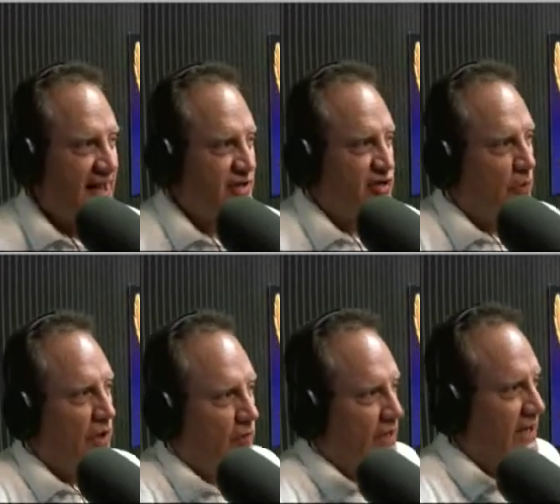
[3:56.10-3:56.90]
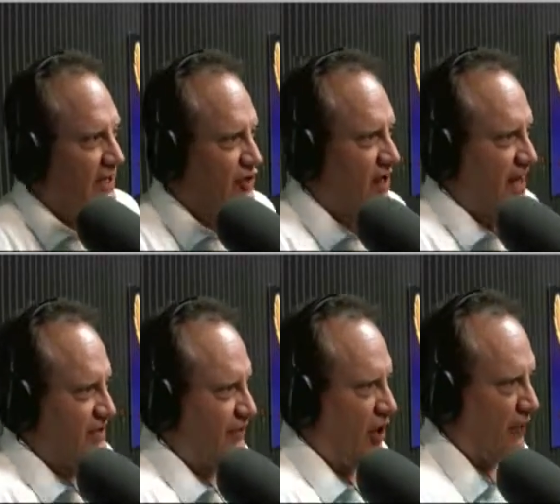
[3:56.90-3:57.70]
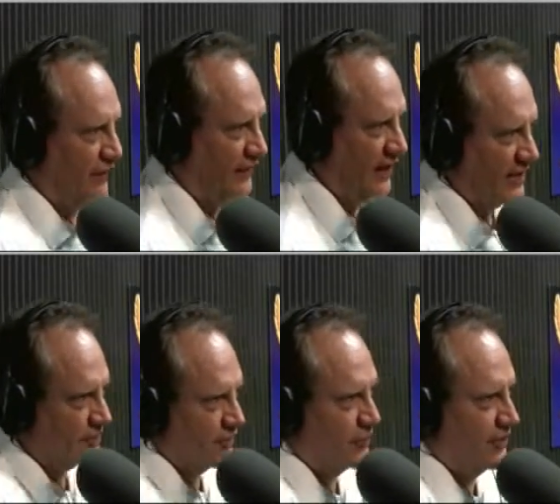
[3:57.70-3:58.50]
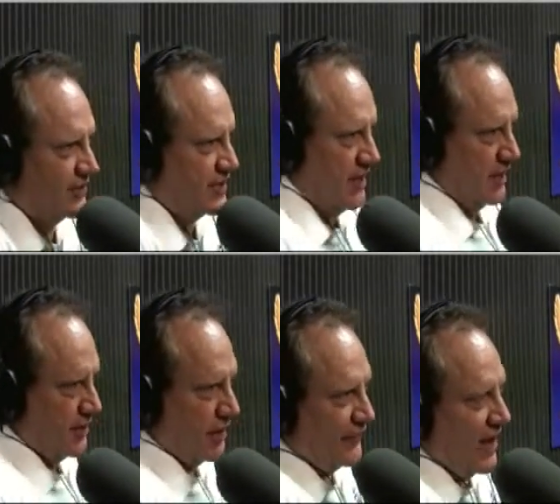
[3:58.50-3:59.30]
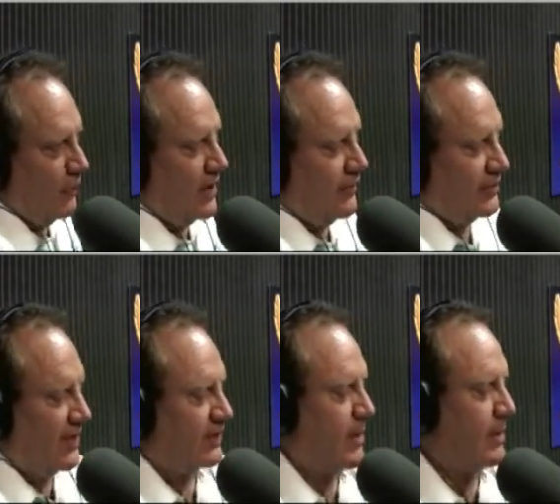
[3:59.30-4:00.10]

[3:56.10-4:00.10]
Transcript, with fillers: and that and so on. We need to get you guys involved in Phoenix. We're doing this nullify whatever Tenth